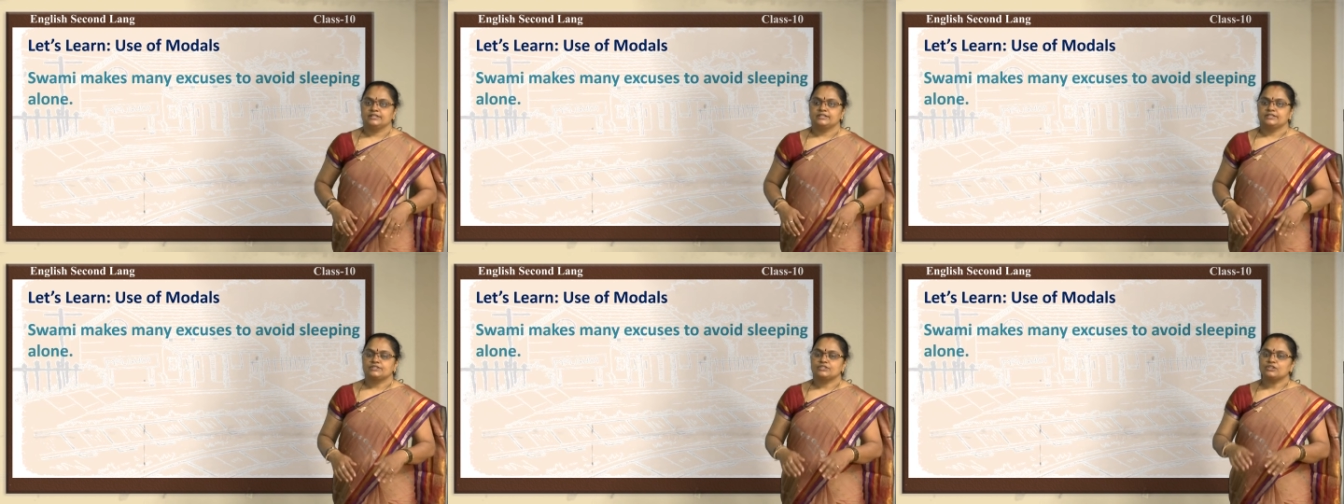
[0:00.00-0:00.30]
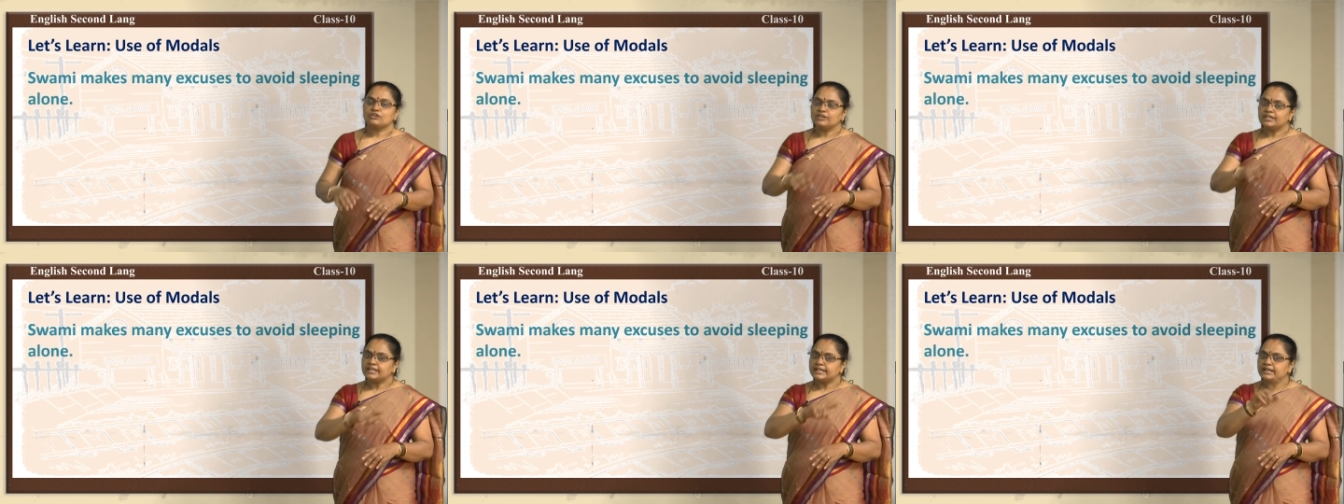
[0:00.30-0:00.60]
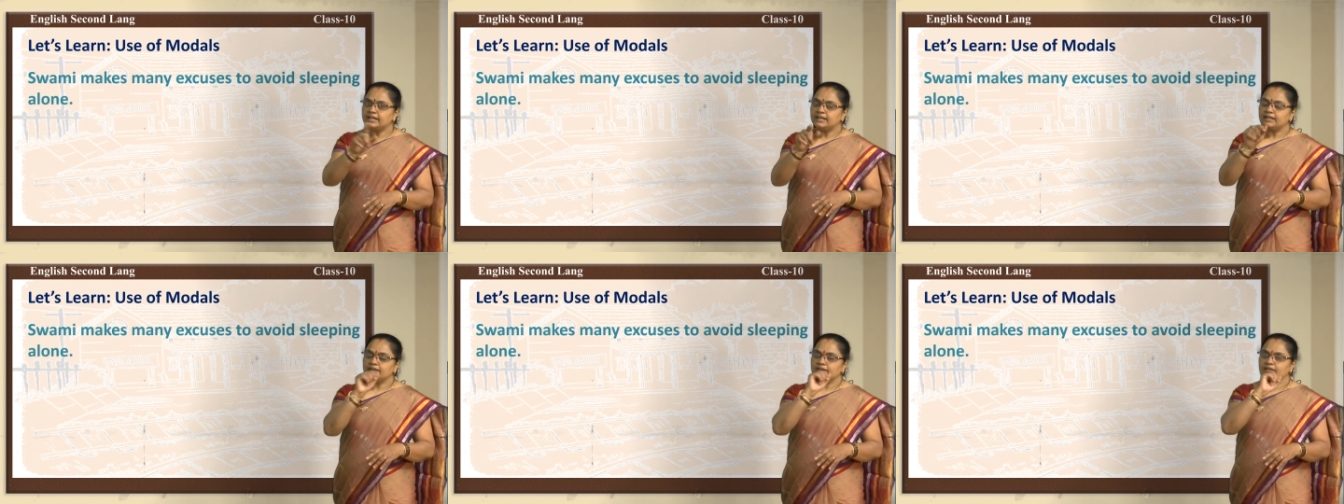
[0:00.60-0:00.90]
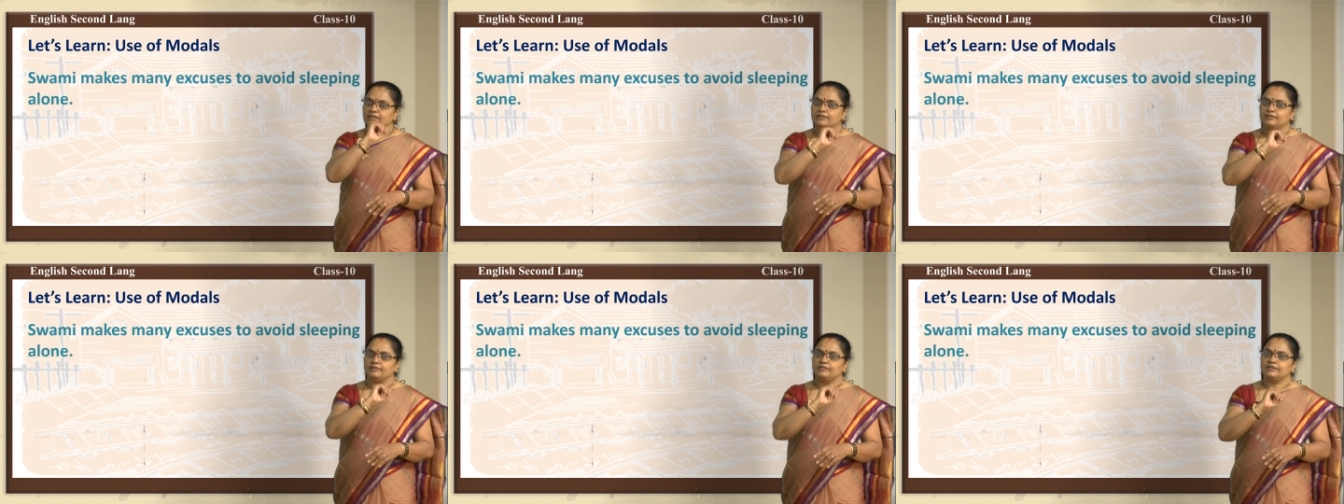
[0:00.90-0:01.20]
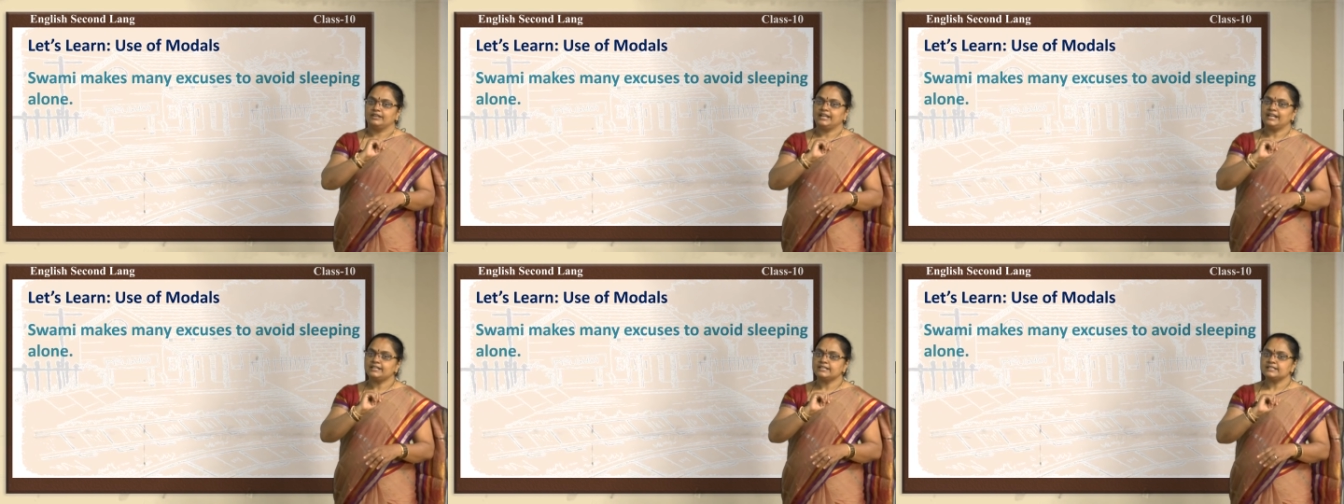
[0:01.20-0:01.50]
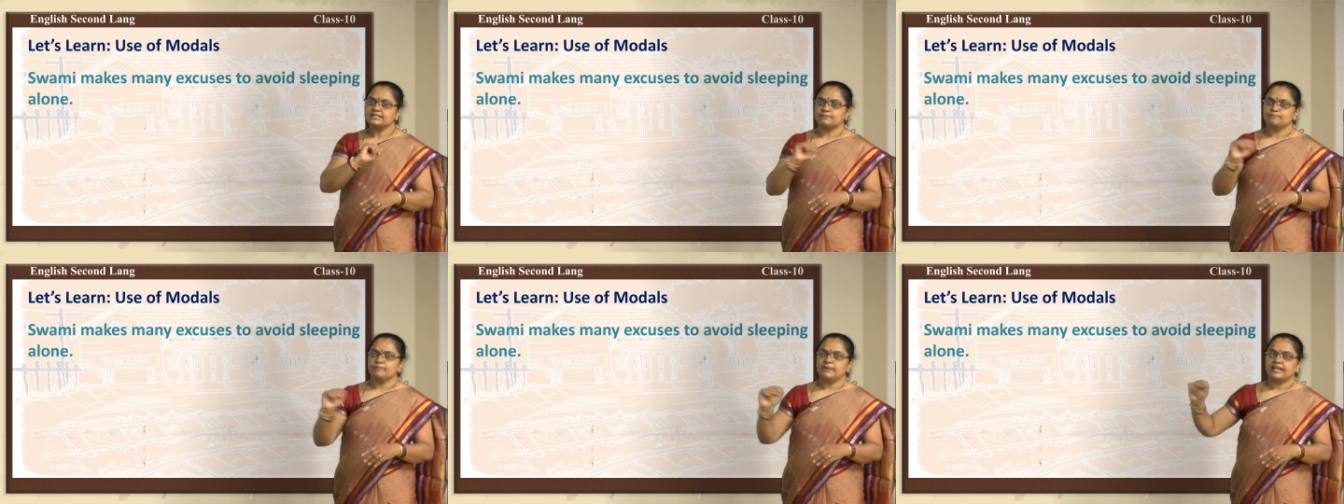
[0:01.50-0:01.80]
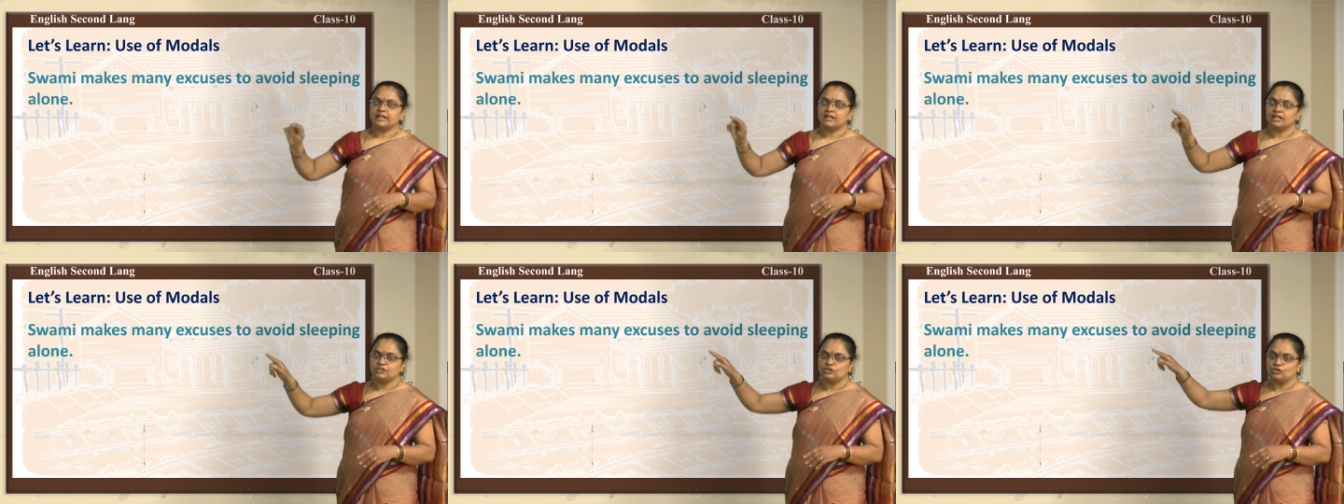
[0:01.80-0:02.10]
So, here let us
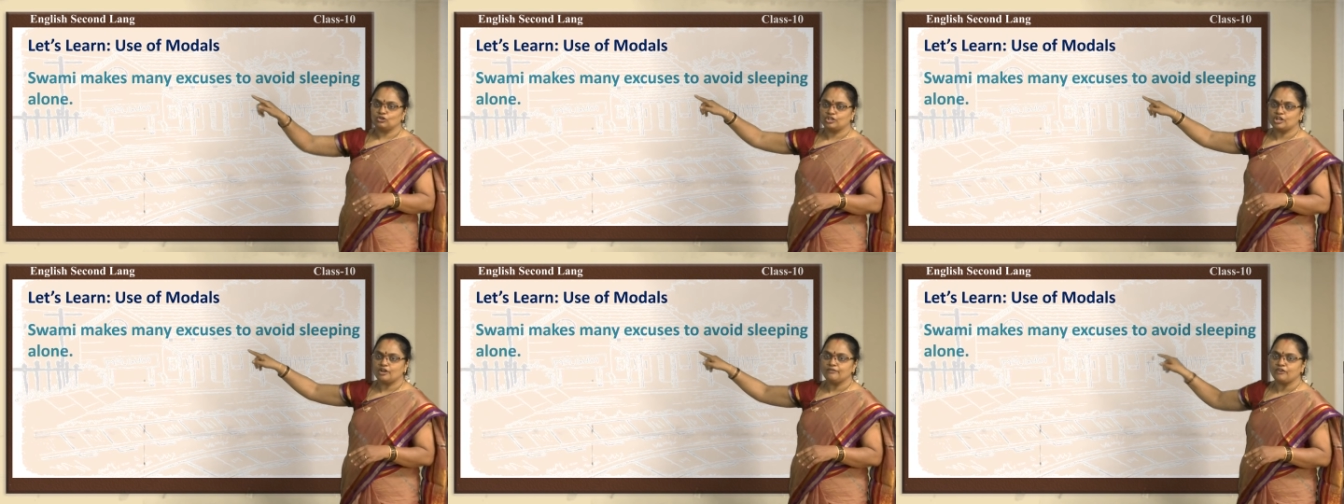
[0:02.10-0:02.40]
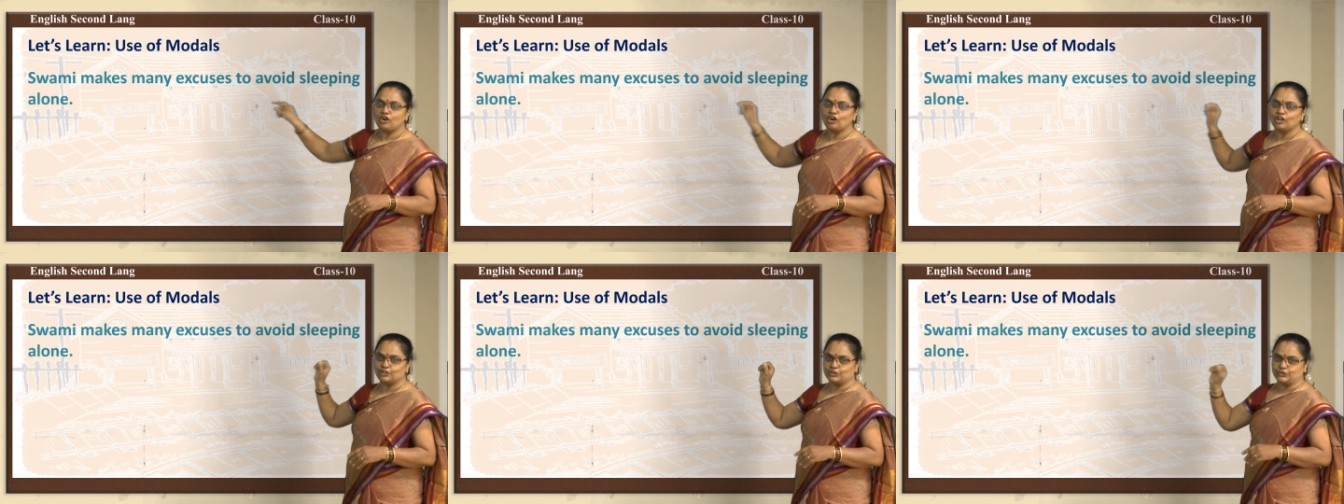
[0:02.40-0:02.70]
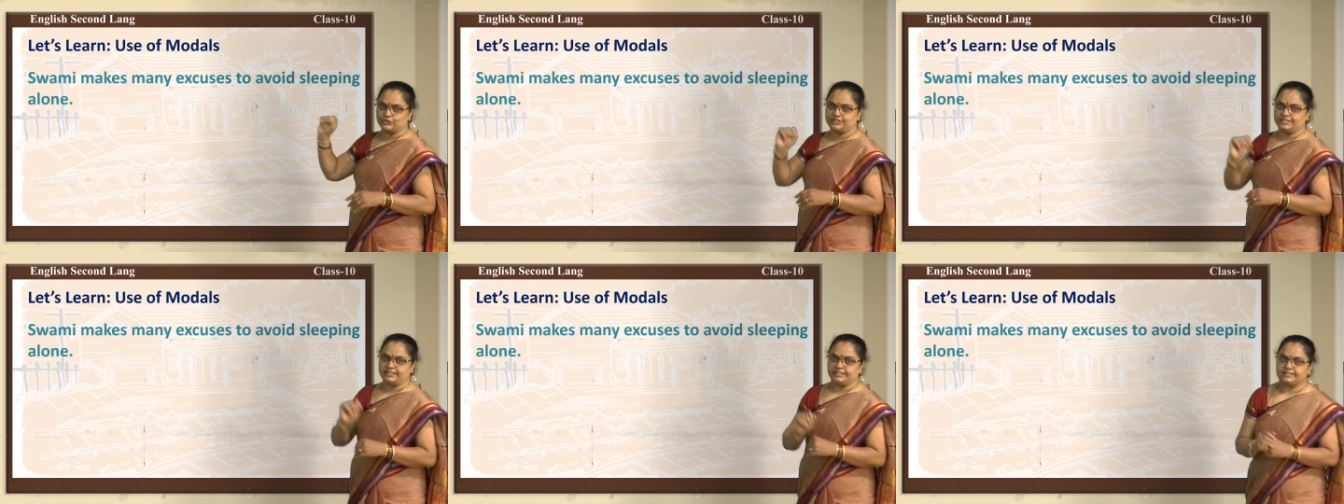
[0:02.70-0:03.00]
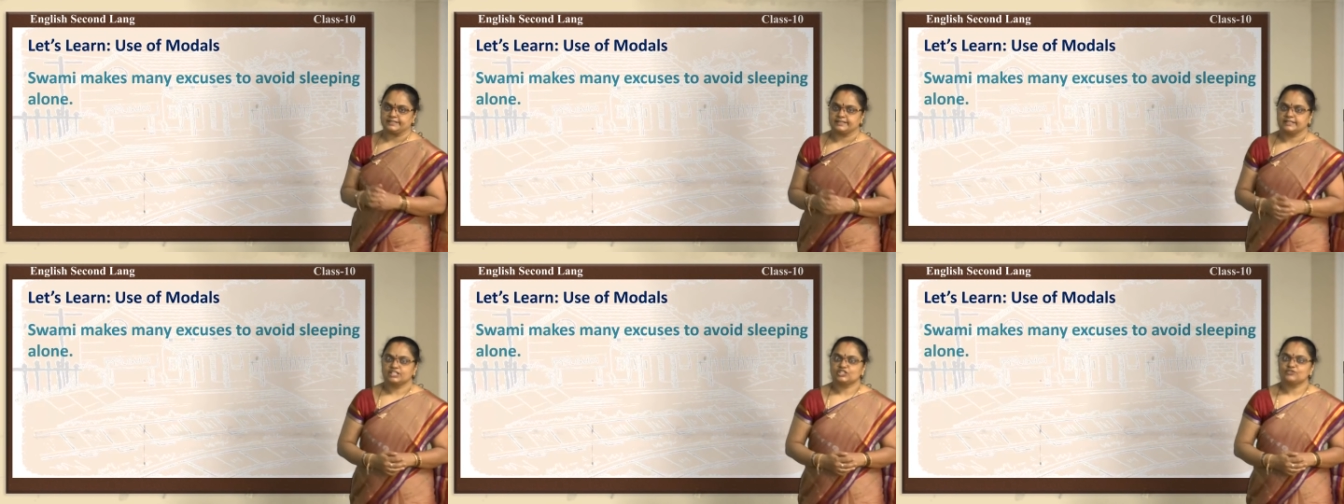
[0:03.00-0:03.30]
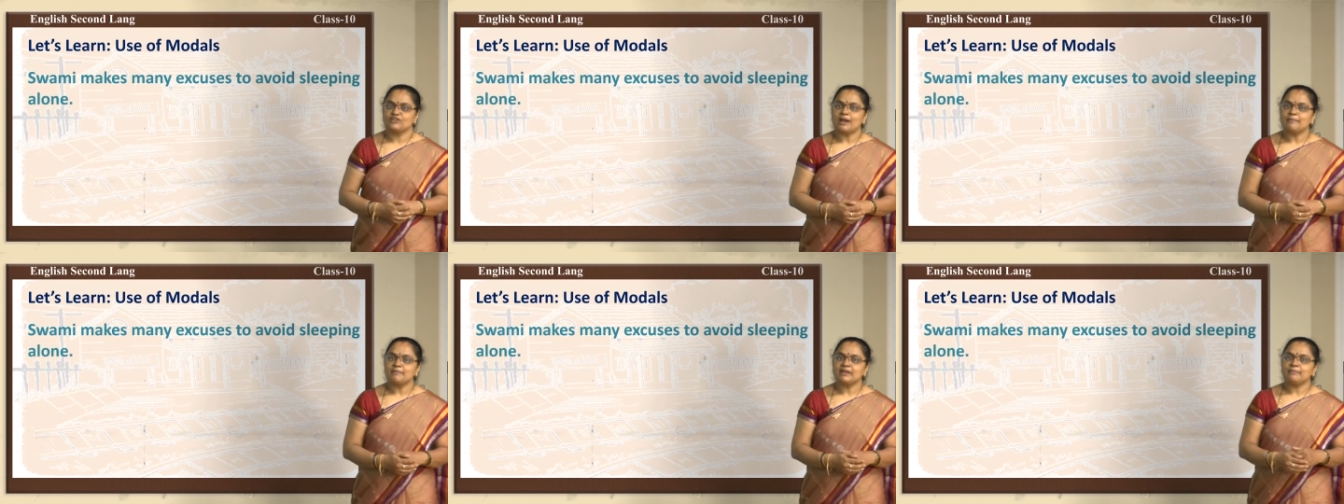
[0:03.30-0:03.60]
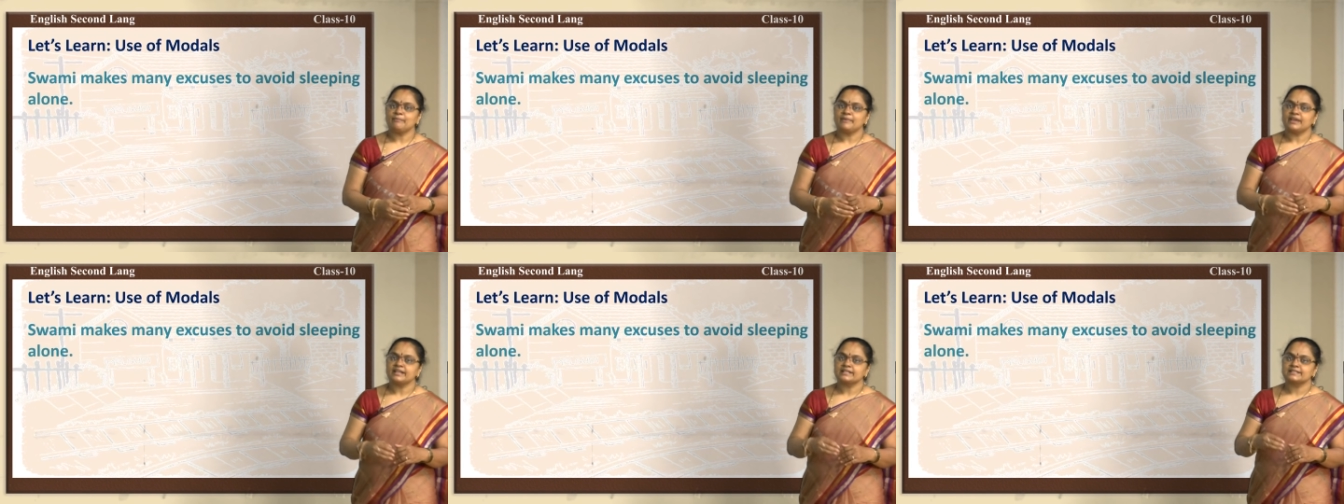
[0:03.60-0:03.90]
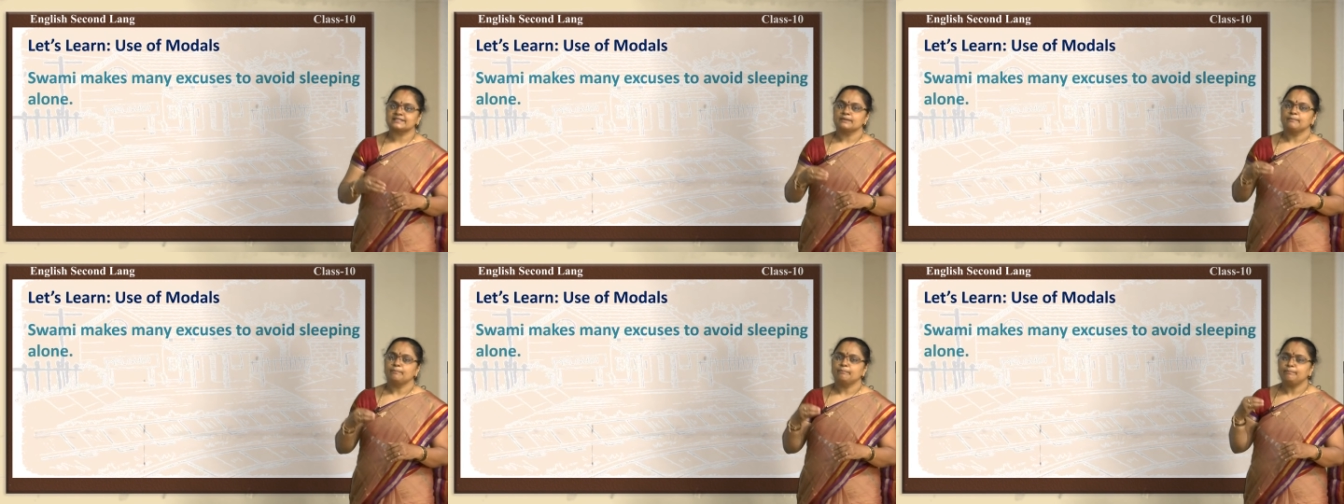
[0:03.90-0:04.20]
make a note of all those things. Swami
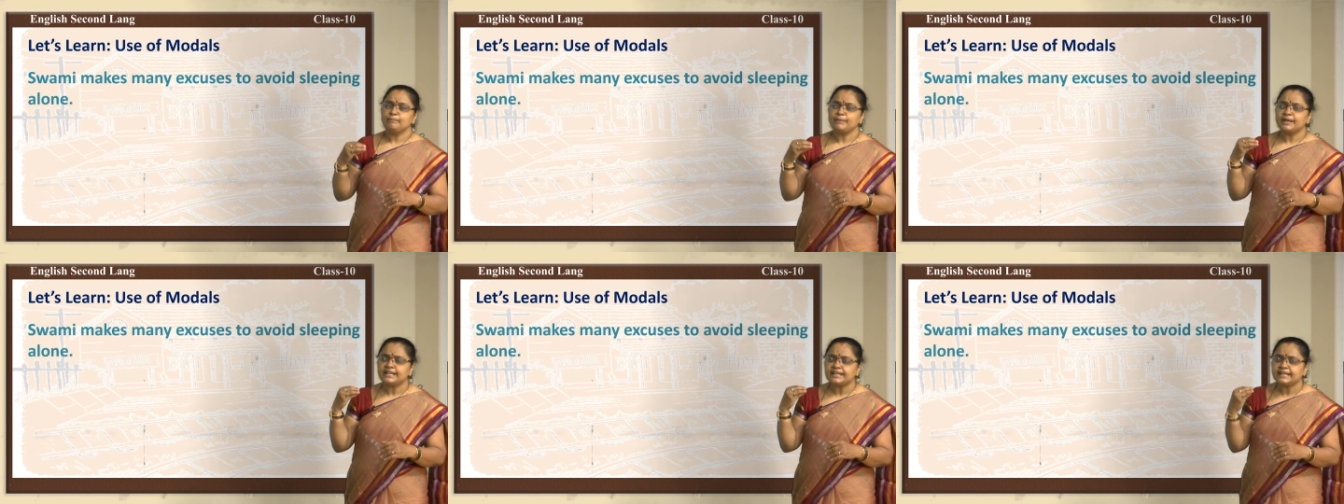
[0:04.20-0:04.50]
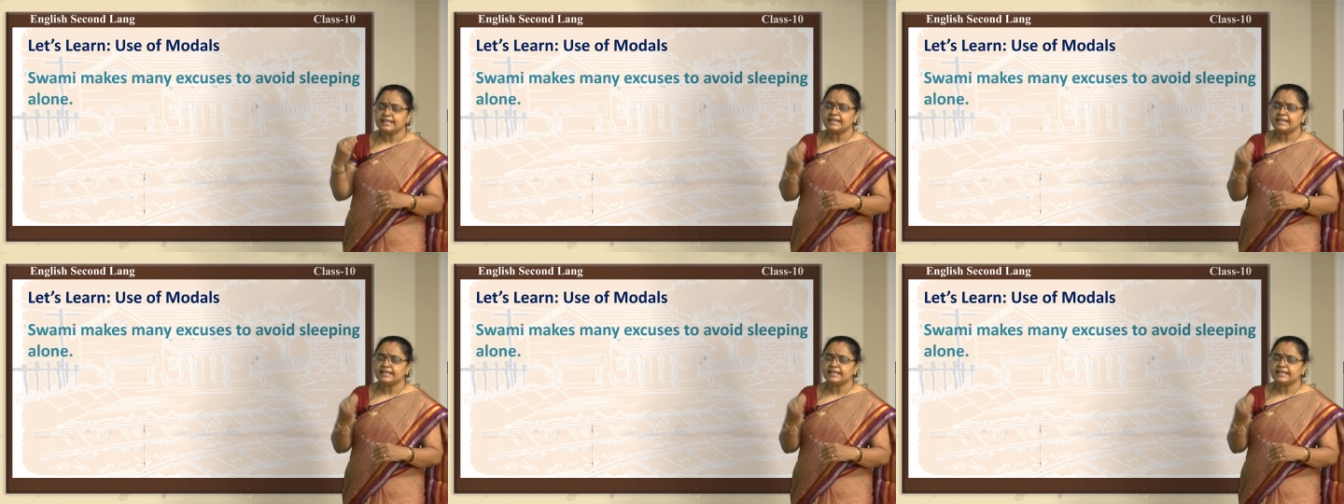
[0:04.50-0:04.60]
makes many